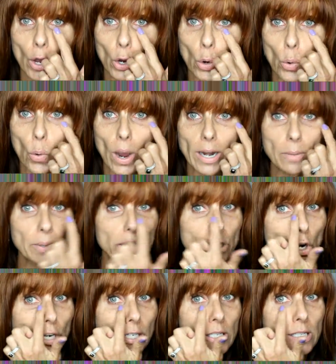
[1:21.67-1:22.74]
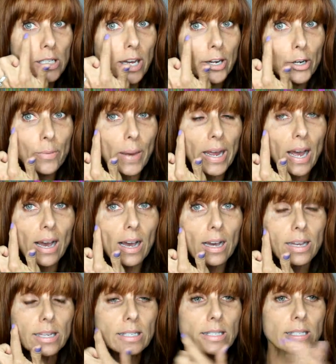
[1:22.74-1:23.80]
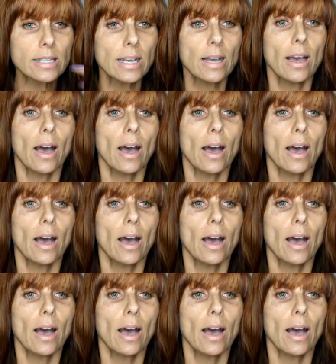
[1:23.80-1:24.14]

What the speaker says: quite a bit of darkness under my eyes.